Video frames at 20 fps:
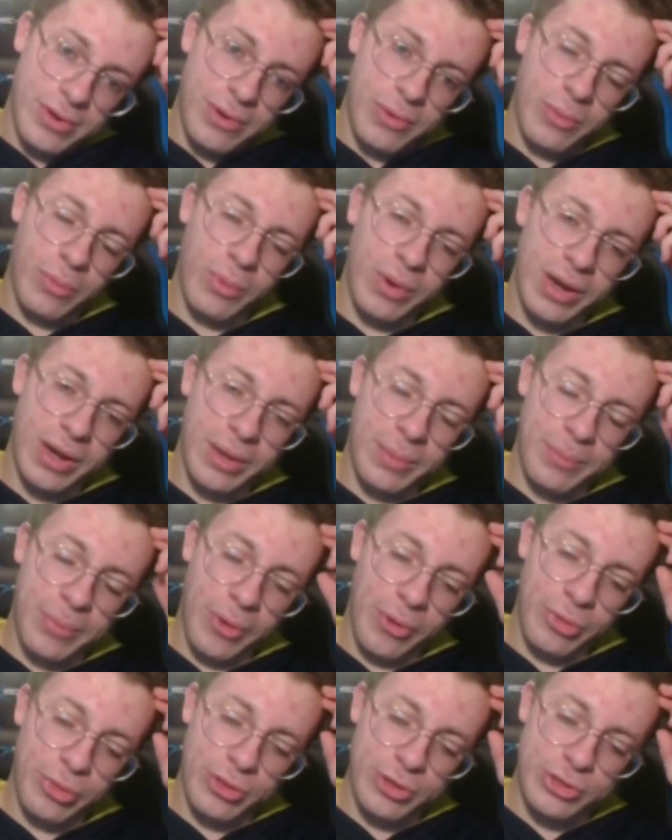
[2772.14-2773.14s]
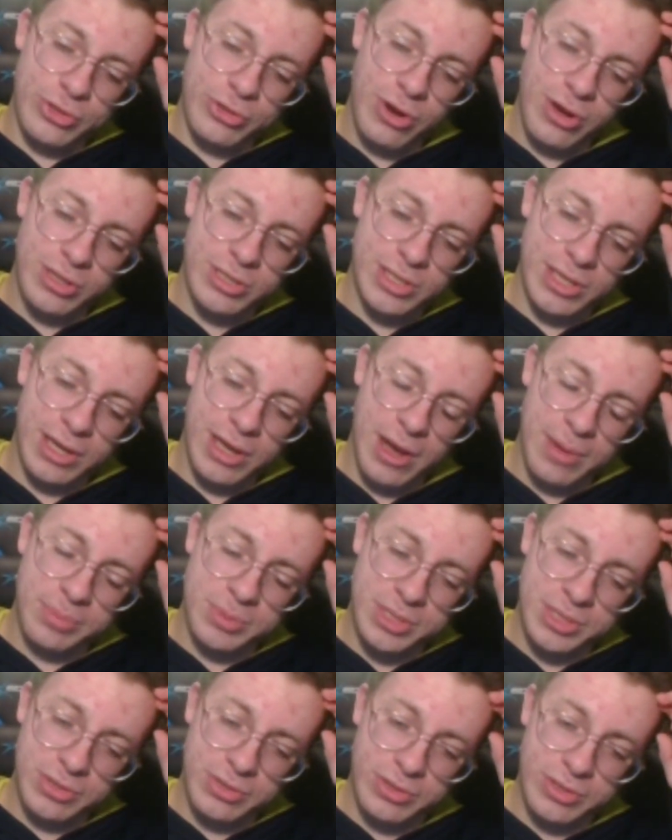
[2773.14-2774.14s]
winning both the Trucks and Cup
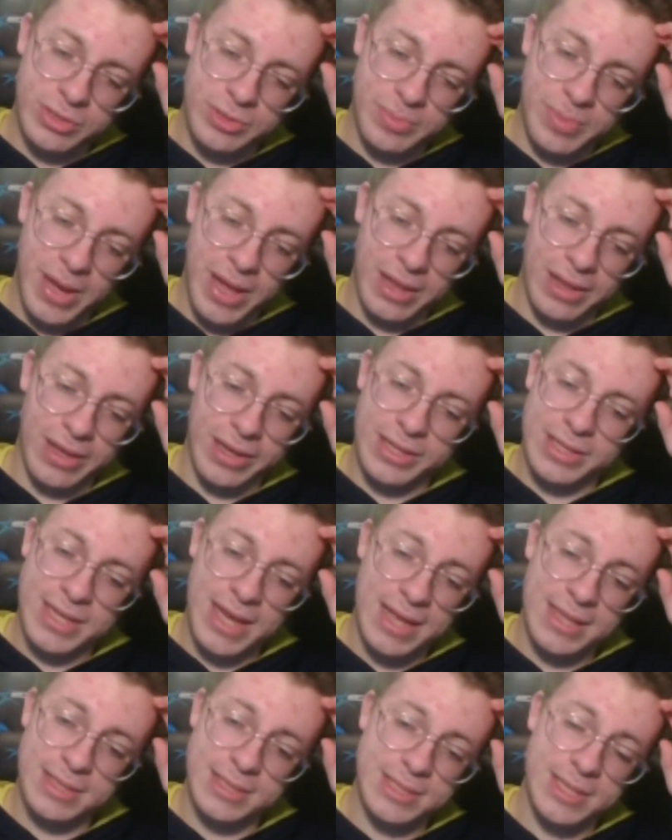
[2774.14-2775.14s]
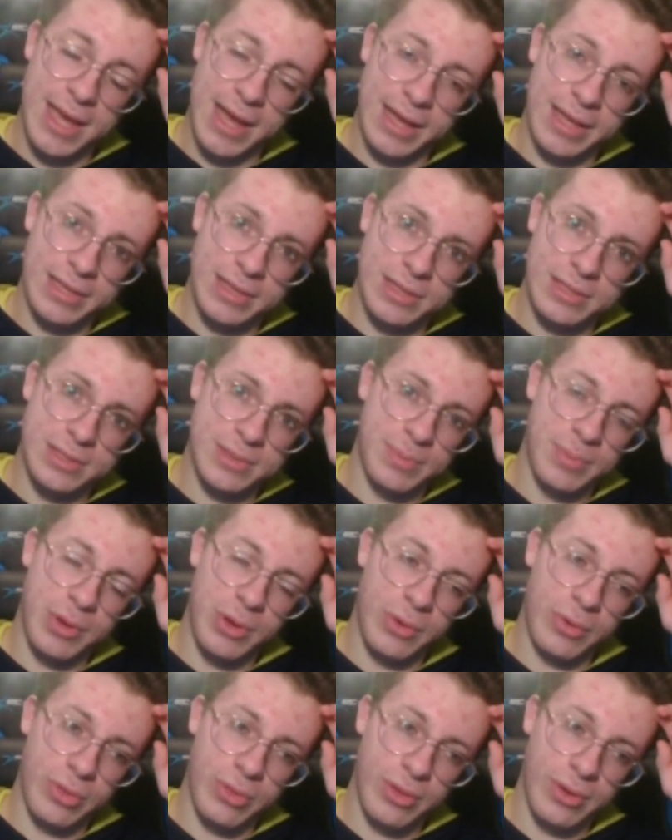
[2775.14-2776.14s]
Series by like 10 seconds
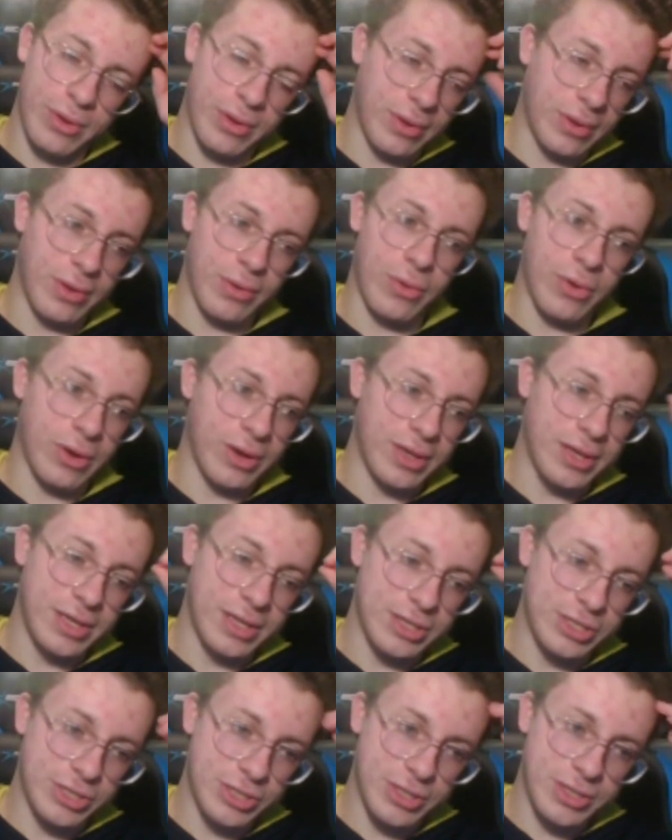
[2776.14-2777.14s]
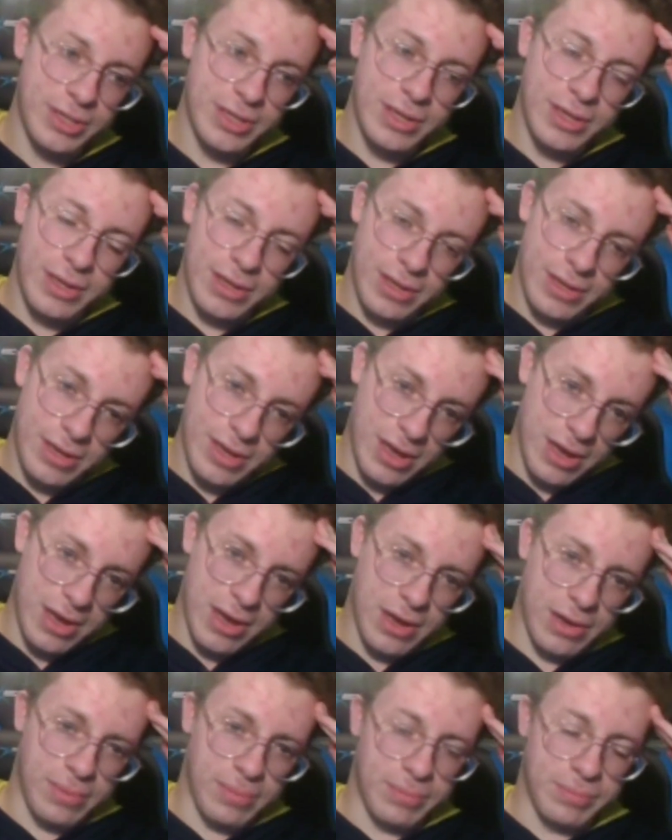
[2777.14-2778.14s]
both on each.
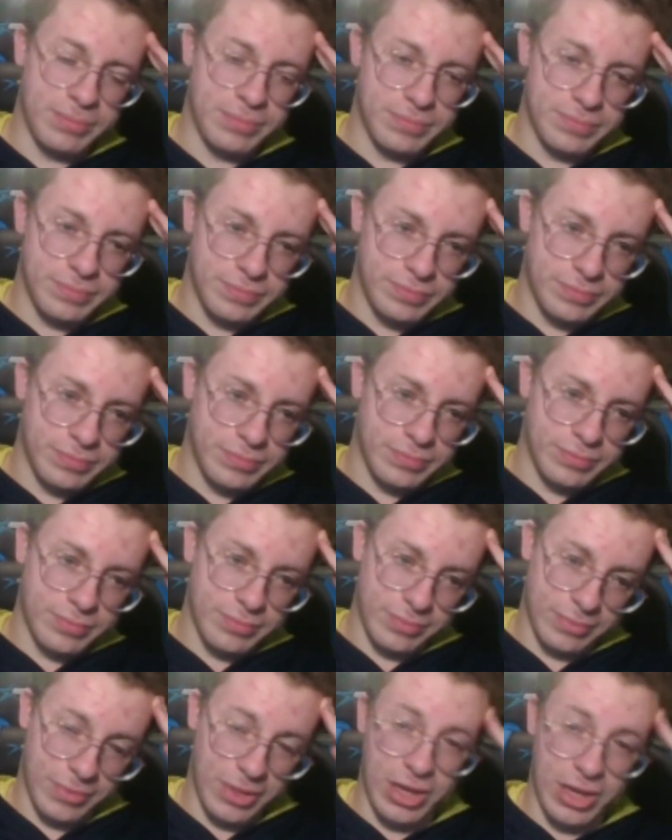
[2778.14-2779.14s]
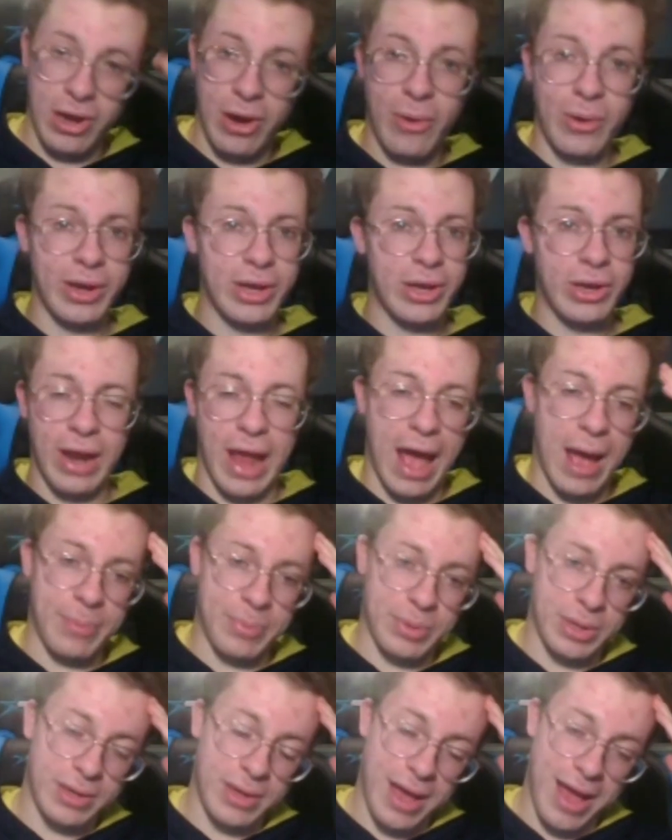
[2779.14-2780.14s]
It could
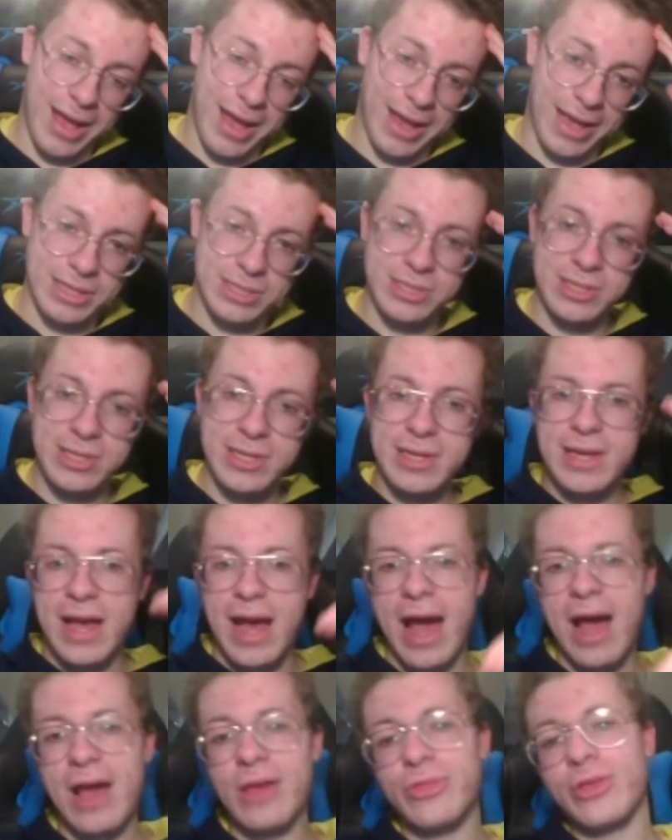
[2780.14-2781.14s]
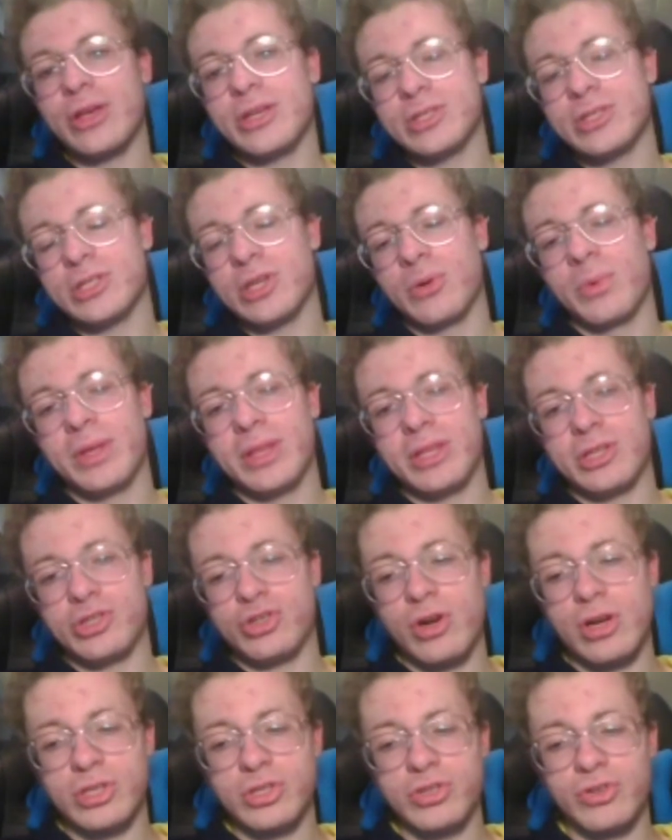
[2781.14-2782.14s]
happen, I guess. I think he's going to win the
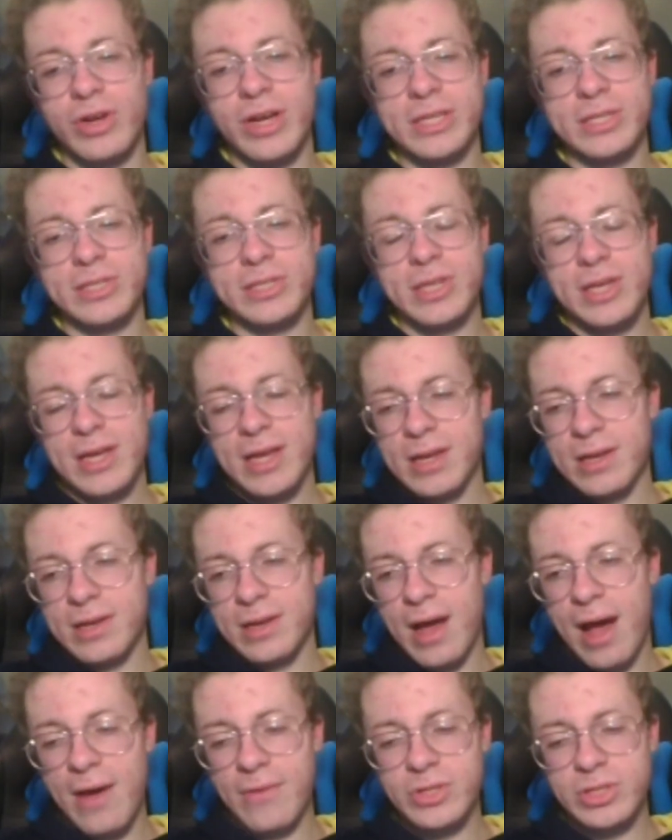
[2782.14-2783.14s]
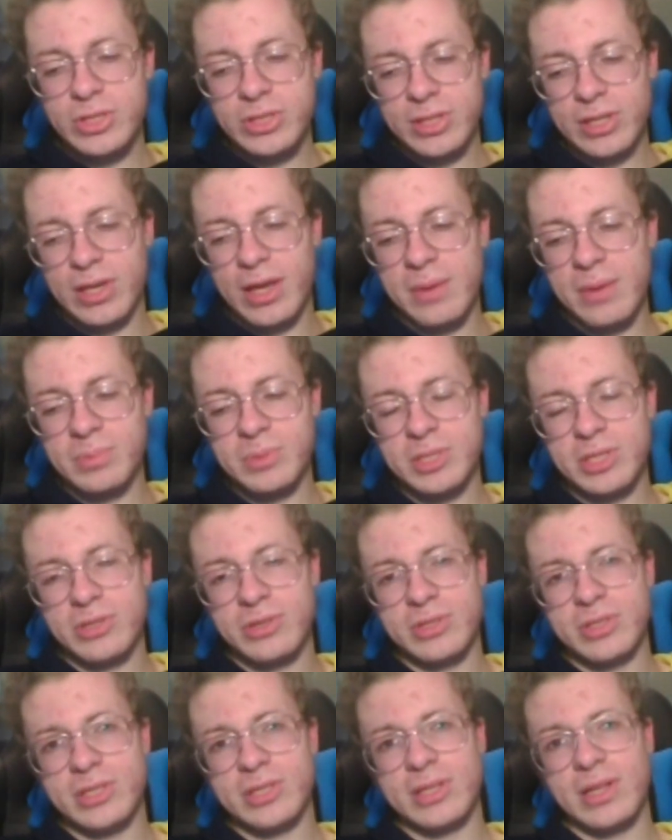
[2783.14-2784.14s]
Trucks race. Obviously, Cup
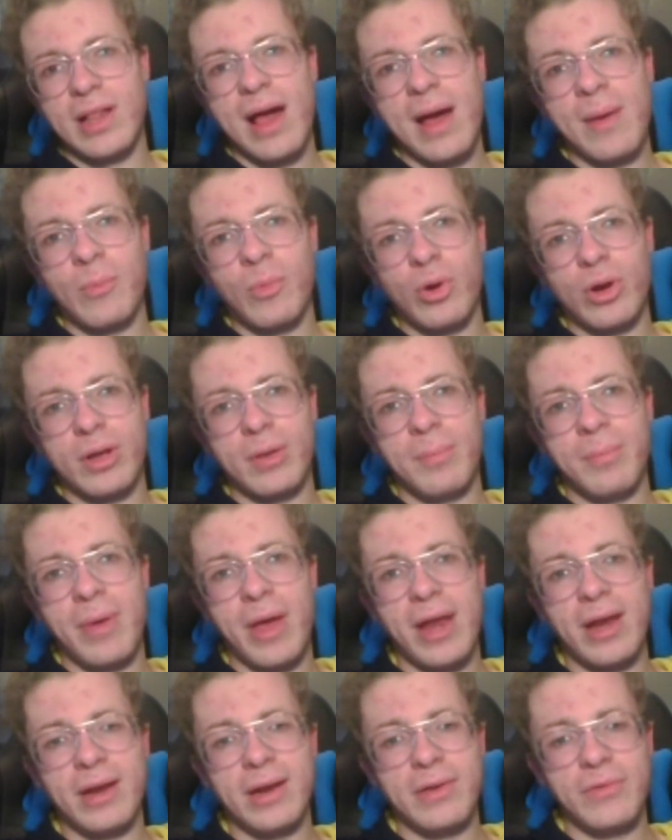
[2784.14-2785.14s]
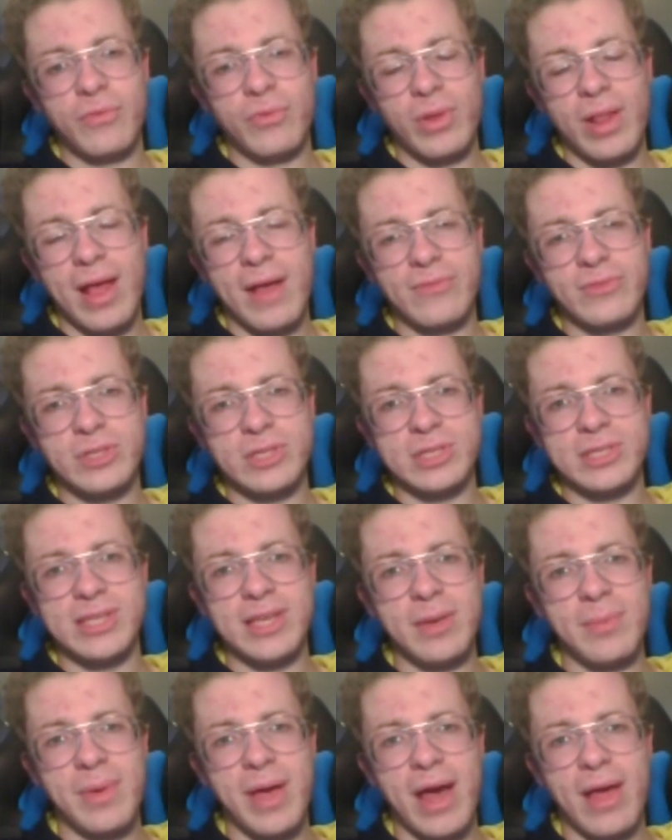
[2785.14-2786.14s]
Series is a lot more competitive. We'll have to
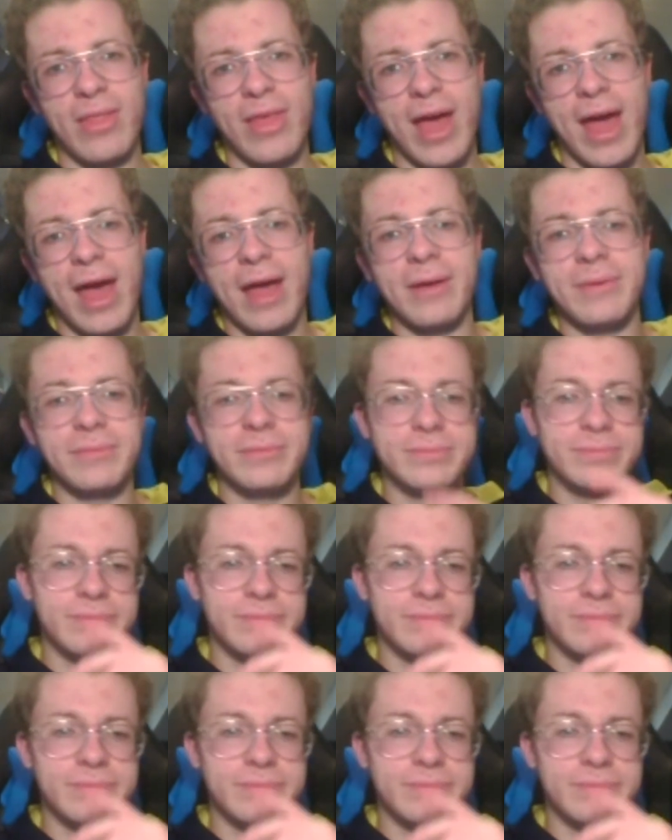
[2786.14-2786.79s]
see about that.